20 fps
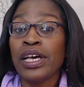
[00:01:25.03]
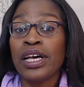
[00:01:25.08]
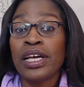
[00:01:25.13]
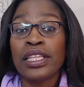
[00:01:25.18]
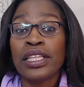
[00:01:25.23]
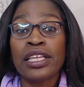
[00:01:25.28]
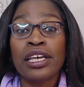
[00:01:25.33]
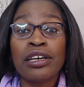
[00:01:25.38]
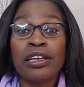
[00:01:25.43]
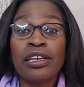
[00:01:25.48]

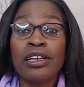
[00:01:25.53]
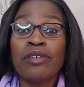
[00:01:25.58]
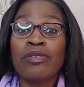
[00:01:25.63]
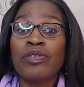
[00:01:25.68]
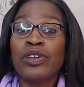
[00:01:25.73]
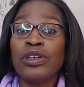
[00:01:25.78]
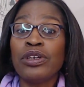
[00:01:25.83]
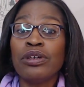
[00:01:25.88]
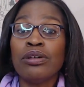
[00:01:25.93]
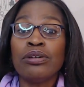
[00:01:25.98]
Now, if
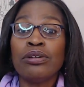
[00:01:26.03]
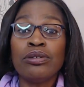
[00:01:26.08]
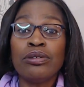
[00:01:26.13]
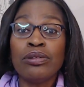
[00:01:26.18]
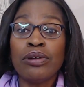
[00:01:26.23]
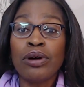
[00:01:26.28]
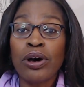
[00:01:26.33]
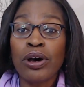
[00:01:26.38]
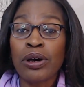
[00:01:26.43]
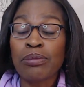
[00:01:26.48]

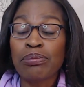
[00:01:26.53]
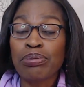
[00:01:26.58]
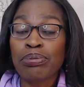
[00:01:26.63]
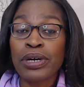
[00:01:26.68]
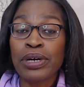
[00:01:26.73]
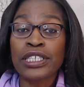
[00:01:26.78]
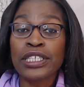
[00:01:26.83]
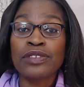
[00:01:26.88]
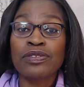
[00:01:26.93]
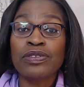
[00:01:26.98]
you are
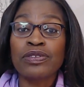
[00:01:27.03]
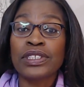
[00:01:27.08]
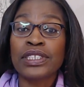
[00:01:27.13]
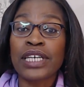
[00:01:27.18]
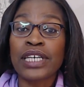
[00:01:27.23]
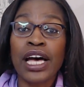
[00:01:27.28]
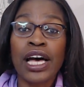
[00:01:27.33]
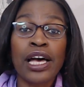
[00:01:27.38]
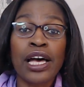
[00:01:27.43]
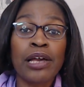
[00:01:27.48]
pressed for
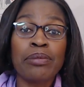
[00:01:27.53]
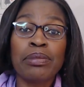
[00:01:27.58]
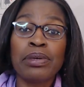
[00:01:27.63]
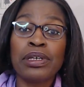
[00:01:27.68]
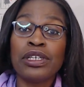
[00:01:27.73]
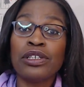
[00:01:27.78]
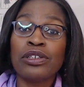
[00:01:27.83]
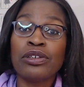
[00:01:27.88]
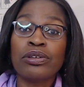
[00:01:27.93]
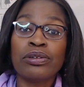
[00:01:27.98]
time
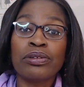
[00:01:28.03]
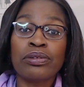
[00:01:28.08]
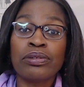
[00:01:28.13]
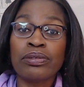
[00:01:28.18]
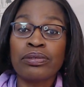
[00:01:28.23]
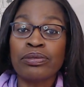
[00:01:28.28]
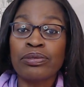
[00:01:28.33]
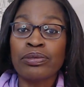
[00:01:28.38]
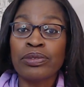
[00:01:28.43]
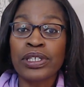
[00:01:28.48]
and you don't
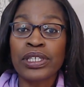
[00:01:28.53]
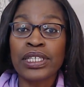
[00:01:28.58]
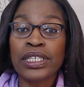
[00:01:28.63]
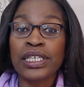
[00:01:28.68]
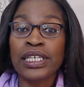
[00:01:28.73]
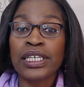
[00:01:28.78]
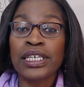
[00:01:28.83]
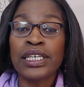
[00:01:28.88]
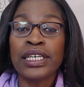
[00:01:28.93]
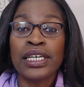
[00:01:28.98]

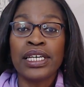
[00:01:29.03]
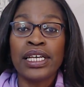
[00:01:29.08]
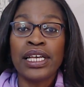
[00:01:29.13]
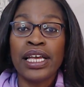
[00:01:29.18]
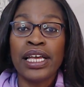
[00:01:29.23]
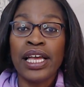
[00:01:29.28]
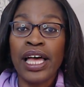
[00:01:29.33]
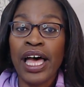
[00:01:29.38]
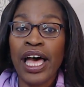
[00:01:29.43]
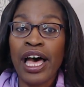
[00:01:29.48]
really
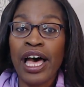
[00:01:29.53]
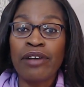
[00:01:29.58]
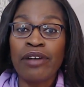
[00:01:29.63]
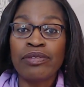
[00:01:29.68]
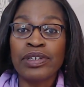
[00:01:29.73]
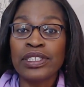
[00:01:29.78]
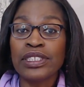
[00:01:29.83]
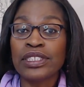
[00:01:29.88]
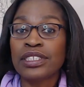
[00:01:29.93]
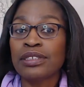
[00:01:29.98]
have
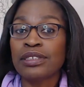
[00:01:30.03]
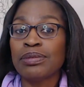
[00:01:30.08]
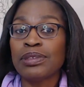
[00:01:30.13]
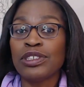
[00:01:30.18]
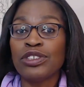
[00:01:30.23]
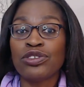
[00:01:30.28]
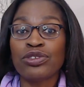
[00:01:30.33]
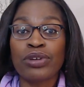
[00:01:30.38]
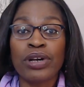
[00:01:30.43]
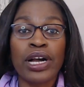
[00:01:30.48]
it to
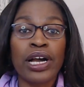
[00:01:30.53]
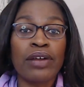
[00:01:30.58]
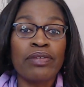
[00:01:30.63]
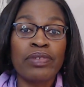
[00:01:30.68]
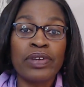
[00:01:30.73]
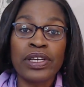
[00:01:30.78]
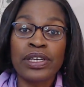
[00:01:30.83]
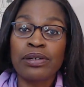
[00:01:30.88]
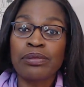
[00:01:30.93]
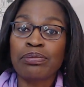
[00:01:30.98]
be
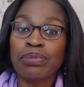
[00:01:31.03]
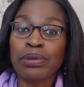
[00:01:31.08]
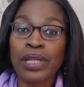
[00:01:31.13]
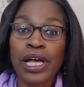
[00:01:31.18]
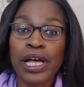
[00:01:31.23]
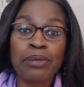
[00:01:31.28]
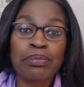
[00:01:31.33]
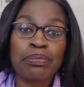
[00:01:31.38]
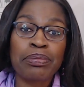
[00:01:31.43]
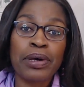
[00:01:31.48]
driving
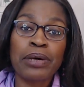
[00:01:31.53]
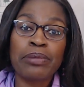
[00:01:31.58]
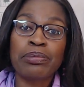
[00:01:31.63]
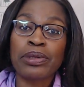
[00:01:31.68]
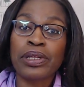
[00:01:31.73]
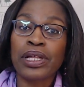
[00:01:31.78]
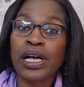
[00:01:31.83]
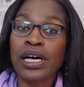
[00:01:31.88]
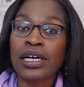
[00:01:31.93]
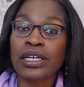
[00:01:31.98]
block by
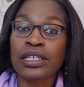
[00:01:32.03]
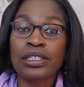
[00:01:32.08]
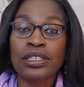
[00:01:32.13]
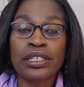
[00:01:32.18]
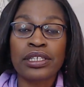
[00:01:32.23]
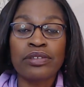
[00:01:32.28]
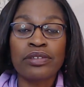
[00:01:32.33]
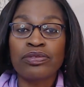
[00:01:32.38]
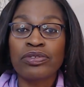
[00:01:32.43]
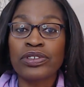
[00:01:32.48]
block
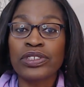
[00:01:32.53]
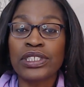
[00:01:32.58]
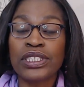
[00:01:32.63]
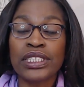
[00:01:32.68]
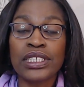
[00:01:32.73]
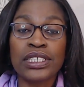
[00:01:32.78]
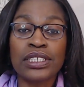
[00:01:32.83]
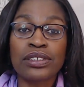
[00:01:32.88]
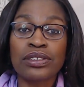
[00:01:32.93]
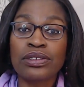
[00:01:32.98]
looking for
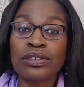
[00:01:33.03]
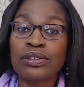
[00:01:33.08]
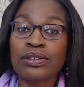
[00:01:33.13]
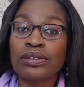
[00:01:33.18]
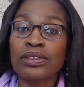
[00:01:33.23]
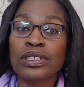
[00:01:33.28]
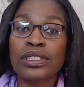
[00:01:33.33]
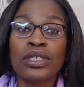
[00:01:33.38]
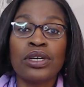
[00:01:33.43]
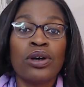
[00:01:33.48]

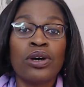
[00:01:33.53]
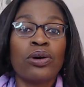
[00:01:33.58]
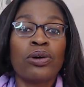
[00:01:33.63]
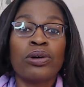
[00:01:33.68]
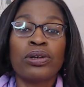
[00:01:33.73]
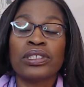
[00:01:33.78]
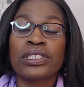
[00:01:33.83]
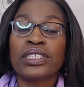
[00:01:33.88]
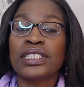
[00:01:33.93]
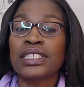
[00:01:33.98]
deals
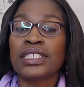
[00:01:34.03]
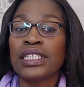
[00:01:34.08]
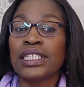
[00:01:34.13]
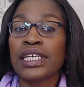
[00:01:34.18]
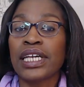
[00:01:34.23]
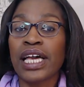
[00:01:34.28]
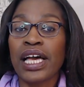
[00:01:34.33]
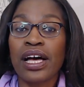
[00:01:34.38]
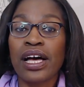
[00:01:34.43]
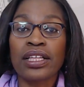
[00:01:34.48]
or
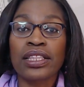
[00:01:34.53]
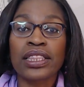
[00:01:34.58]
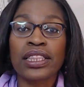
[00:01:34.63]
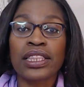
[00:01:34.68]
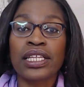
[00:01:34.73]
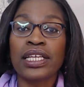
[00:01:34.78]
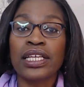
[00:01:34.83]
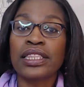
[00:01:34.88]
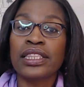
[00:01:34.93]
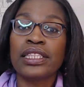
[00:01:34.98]
sending out
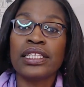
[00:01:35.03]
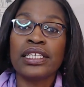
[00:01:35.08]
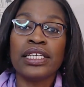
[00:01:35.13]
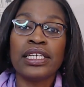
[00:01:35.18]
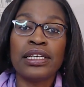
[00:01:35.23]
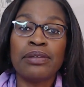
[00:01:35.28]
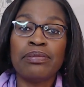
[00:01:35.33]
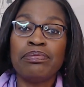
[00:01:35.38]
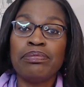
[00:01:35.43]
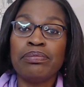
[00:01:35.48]

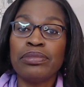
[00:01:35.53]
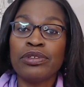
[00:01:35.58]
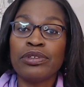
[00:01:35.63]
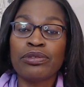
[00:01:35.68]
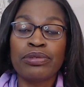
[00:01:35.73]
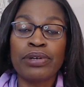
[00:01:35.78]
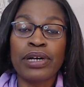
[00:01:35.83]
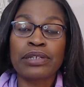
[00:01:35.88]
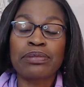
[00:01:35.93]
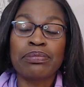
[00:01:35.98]
lengthy
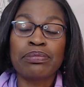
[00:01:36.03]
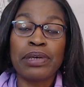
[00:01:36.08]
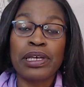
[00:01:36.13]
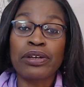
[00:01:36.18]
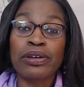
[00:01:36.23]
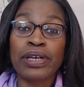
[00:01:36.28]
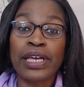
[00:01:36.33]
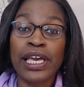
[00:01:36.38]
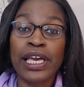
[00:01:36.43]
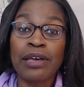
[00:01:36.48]
direct
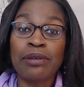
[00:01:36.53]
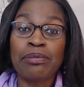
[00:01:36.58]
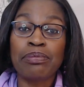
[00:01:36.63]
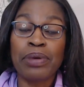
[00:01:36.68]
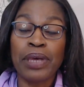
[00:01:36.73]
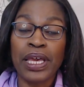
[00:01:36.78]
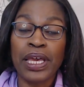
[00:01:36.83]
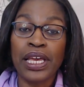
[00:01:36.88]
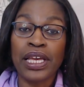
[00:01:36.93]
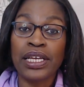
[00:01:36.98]
mail
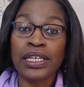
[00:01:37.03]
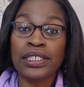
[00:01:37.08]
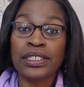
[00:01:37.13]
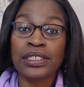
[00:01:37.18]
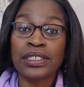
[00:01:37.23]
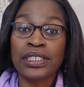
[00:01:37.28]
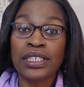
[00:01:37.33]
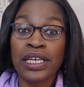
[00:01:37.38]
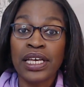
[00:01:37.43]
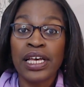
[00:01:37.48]

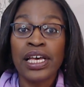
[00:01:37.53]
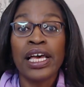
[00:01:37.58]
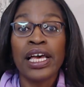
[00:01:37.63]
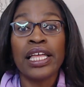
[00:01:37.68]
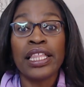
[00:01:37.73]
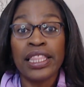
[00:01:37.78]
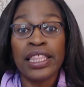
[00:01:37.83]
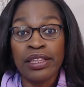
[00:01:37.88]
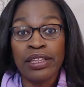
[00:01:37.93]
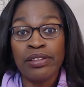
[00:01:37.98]
campaigns
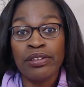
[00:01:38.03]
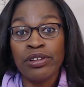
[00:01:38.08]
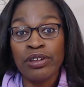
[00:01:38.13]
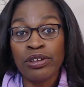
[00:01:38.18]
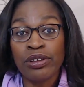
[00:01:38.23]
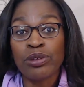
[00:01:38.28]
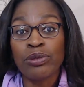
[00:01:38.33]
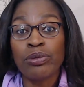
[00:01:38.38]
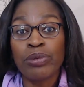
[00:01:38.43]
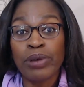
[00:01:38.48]
and
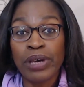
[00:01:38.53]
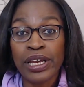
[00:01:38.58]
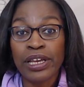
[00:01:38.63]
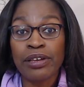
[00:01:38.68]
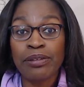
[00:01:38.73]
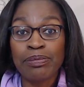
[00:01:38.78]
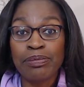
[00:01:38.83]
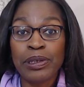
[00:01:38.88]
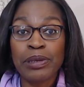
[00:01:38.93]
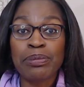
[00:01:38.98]
the
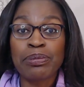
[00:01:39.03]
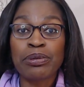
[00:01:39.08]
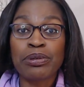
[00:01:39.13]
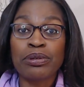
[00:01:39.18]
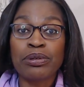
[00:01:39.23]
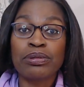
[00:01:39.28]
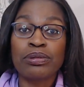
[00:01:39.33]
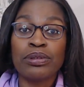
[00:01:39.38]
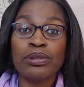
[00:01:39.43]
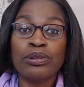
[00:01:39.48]
way
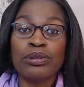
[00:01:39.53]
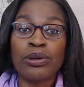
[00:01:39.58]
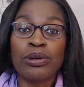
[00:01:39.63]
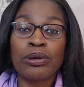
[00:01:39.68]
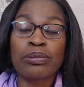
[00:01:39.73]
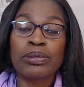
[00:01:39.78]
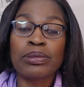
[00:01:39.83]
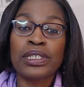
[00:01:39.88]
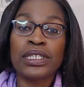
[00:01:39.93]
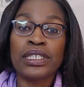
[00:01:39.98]
people
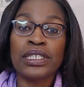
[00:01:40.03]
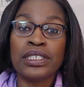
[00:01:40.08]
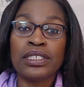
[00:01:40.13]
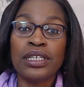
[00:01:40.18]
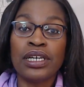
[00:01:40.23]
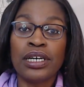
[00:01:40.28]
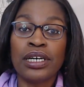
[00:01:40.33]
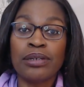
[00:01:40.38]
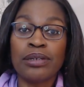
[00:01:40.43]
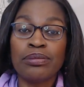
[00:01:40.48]
normally
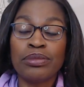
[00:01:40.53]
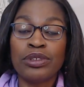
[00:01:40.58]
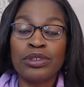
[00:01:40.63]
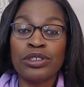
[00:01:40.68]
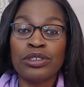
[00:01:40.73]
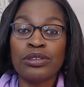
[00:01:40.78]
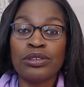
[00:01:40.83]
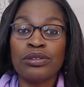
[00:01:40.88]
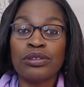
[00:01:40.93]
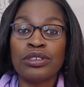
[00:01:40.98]

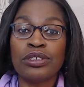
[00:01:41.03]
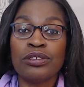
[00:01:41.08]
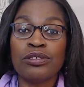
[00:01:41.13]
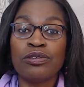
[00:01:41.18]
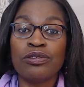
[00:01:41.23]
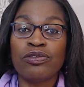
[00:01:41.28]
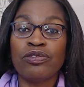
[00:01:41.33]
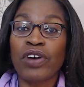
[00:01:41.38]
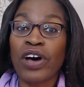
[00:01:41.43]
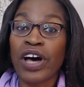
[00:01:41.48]
do
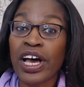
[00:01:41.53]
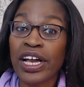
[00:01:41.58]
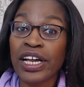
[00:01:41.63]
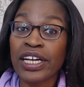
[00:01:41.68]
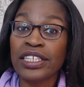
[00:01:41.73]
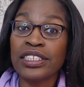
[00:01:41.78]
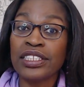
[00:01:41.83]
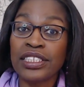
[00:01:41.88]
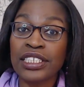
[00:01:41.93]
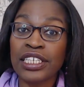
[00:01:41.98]
to
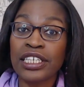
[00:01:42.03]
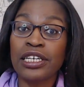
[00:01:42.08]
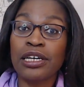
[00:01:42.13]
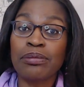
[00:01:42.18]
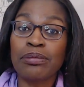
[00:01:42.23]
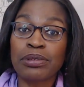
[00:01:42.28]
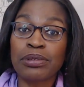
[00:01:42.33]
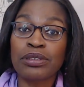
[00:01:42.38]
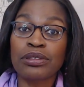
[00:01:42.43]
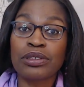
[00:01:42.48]
dig
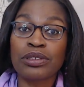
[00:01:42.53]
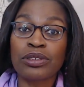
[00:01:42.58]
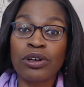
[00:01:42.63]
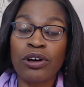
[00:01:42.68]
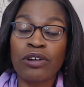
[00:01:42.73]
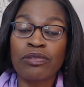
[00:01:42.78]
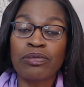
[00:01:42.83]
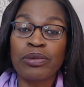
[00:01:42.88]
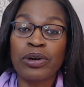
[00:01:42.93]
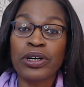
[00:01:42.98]
up those
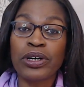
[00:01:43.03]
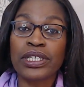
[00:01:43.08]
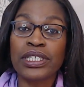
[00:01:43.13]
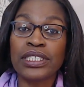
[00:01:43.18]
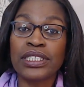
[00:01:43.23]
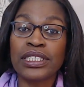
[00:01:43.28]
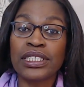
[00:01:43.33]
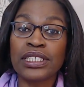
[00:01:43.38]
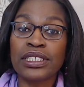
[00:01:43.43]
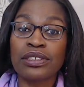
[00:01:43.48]

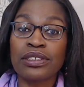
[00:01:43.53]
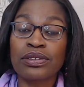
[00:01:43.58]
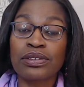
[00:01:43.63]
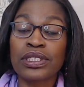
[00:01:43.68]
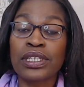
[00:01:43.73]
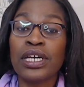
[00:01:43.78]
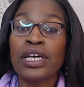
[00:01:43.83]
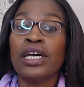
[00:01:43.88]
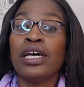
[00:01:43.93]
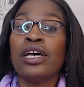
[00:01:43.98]
off-market
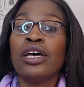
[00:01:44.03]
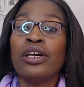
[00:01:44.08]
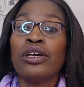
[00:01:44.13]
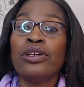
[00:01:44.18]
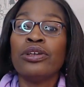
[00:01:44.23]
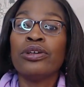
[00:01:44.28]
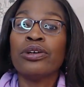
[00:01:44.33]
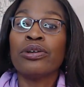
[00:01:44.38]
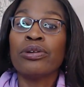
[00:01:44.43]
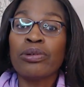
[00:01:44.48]
deals,
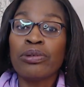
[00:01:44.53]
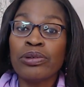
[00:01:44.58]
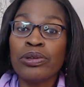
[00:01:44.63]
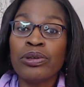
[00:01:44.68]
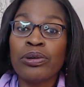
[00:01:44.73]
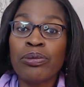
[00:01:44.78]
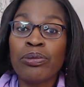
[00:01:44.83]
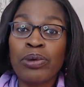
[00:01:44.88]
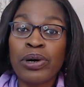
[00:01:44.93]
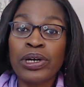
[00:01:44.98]

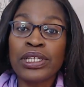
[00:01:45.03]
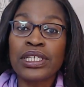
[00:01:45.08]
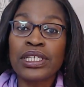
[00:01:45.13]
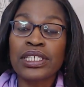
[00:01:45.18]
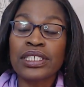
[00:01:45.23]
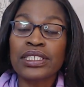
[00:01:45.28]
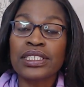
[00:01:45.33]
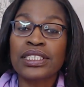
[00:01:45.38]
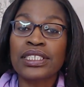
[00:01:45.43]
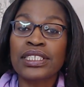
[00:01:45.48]
you'll want
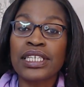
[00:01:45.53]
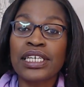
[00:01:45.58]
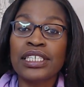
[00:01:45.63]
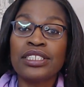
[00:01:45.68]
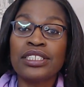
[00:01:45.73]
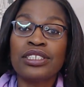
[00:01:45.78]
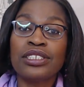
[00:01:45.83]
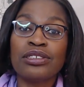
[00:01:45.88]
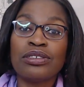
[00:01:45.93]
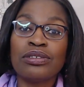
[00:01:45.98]
to stay
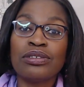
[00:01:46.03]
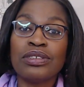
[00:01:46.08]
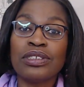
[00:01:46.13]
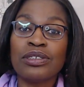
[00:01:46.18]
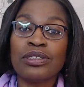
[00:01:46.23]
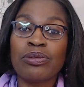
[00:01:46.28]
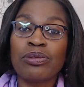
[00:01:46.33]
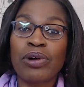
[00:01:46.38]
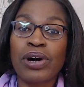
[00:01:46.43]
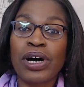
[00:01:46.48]
tuned
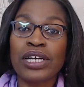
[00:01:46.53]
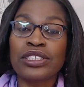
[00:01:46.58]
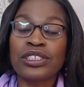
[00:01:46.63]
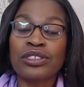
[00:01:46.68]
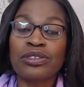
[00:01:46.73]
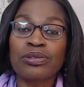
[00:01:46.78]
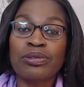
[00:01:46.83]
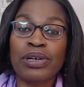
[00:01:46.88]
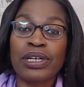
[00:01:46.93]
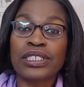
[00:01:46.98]
and watch
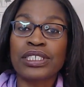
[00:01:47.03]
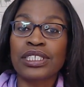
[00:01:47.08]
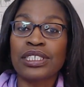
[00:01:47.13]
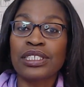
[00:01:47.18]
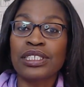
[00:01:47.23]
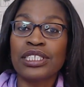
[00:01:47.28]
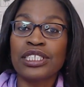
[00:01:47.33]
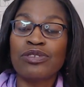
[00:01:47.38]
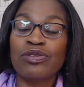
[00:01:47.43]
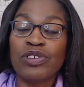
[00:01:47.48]
the rest of
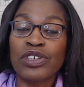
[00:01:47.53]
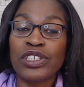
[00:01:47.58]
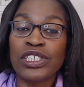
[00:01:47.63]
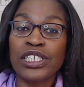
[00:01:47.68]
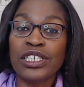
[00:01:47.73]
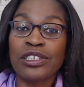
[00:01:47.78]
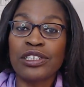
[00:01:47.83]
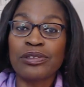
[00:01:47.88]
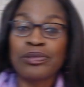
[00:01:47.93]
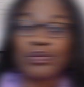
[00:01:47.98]
this video.